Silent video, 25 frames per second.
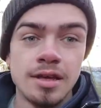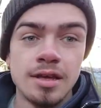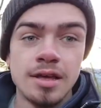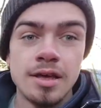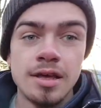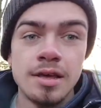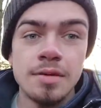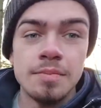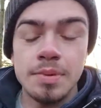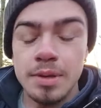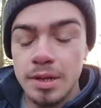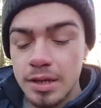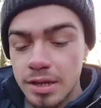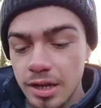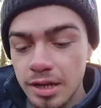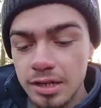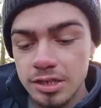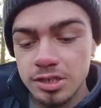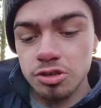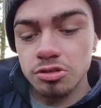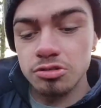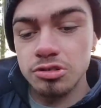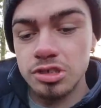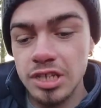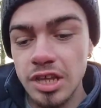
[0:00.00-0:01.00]
Because
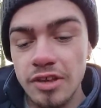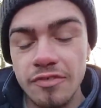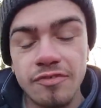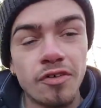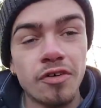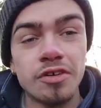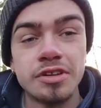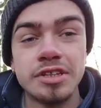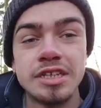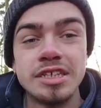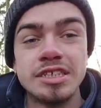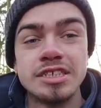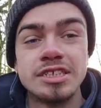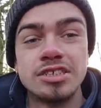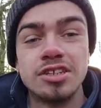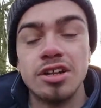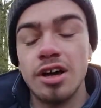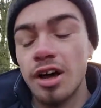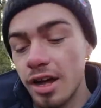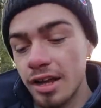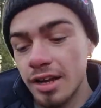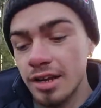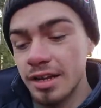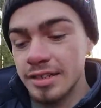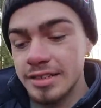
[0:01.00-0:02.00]
your default is
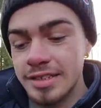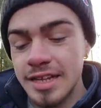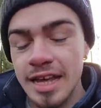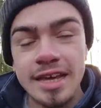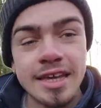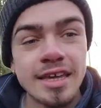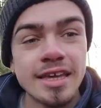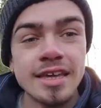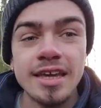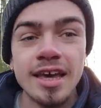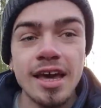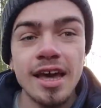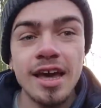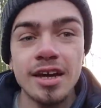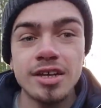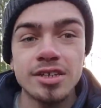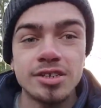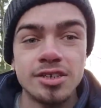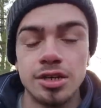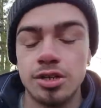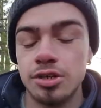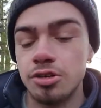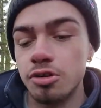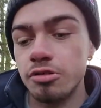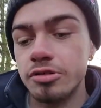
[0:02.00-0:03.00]
not taking
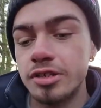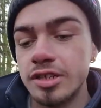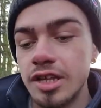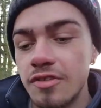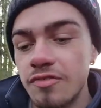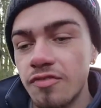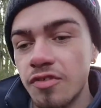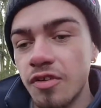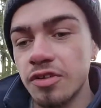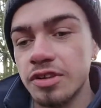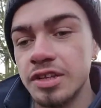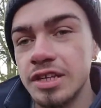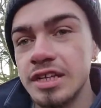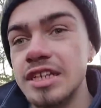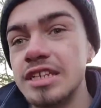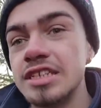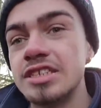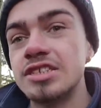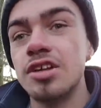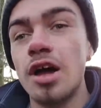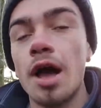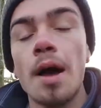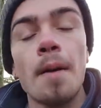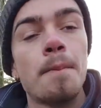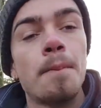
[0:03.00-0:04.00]
action. Your default is
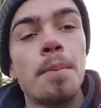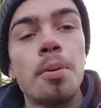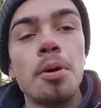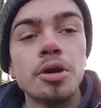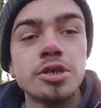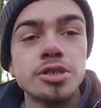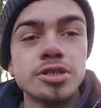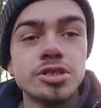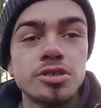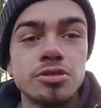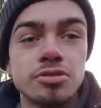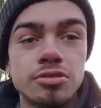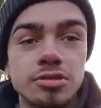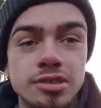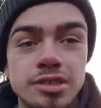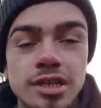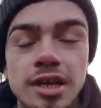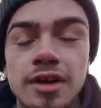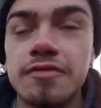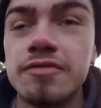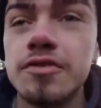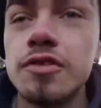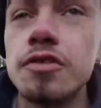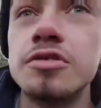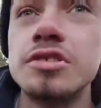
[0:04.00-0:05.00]
not pushing
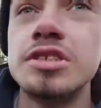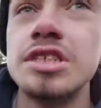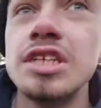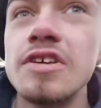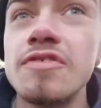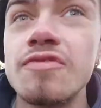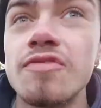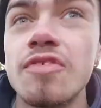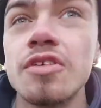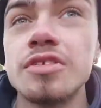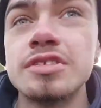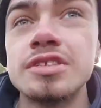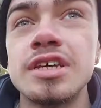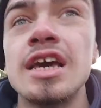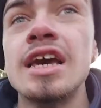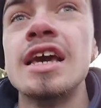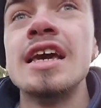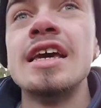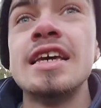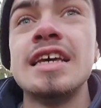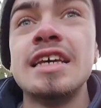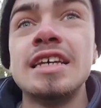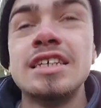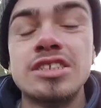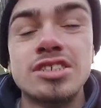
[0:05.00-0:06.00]
yourself. Your default
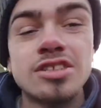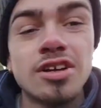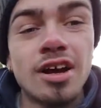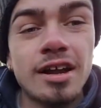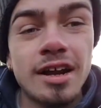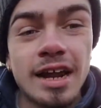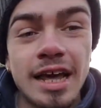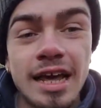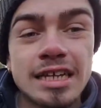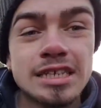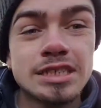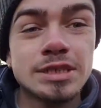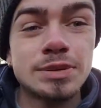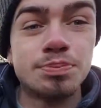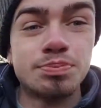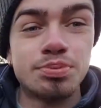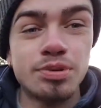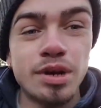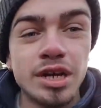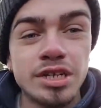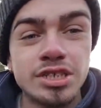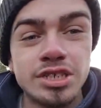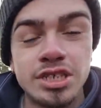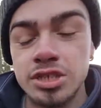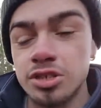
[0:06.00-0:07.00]
is not
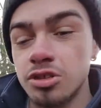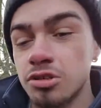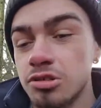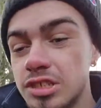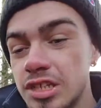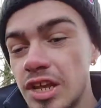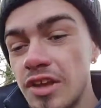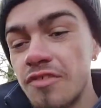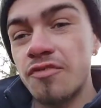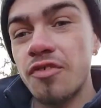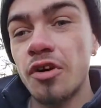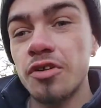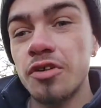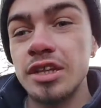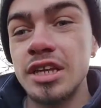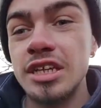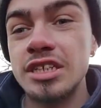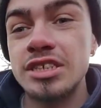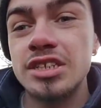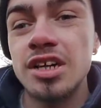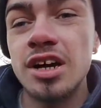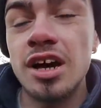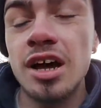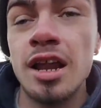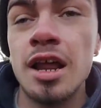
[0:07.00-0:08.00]
expression. Your default is
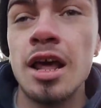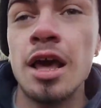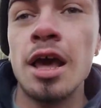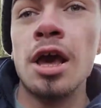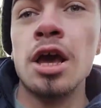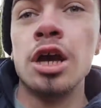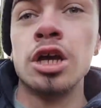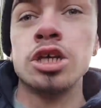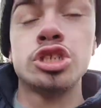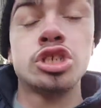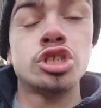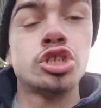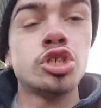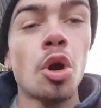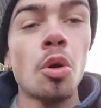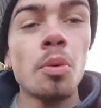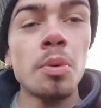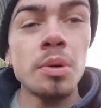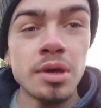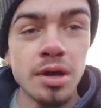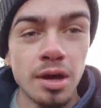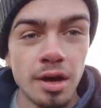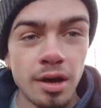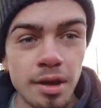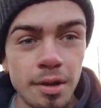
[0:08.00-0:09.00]
not showing
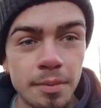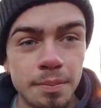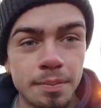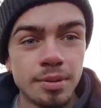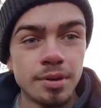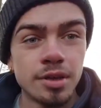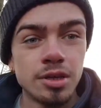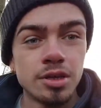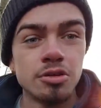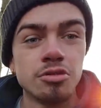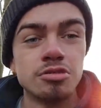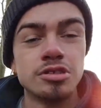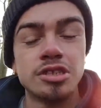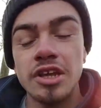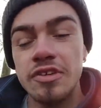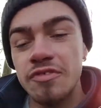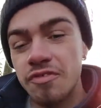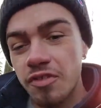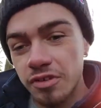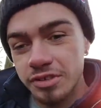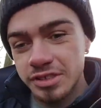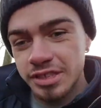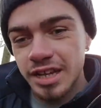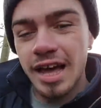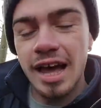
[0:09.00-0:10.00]
up. Your
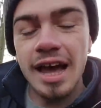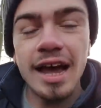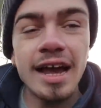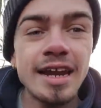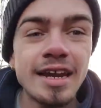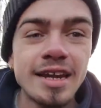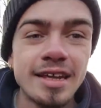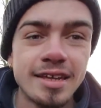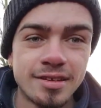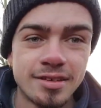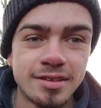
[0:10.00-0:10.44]
default's hiding.